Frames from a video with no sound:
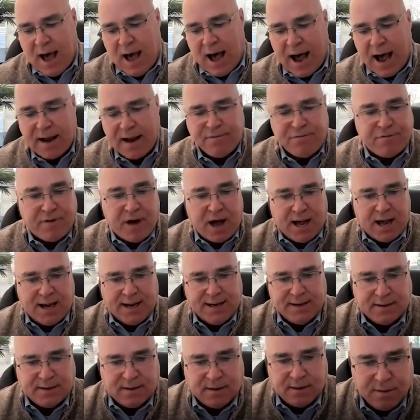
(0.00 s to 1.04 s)
I
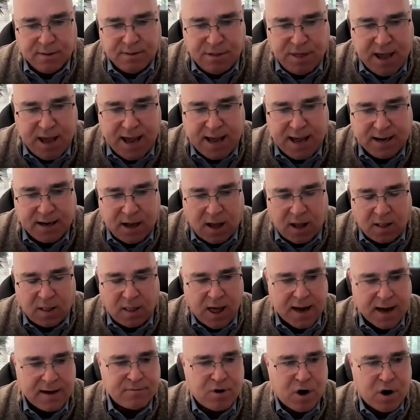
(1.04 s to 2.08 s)
find that a
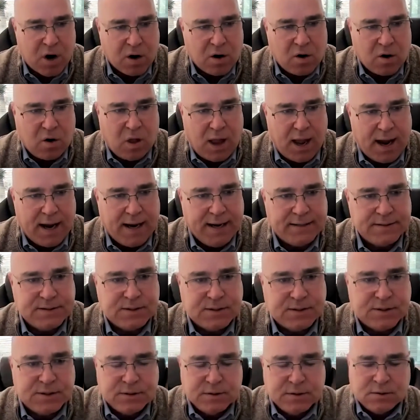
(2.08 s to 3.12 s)
lot of our
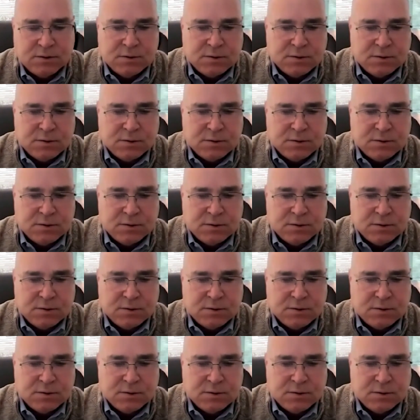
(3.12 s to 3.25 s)
clients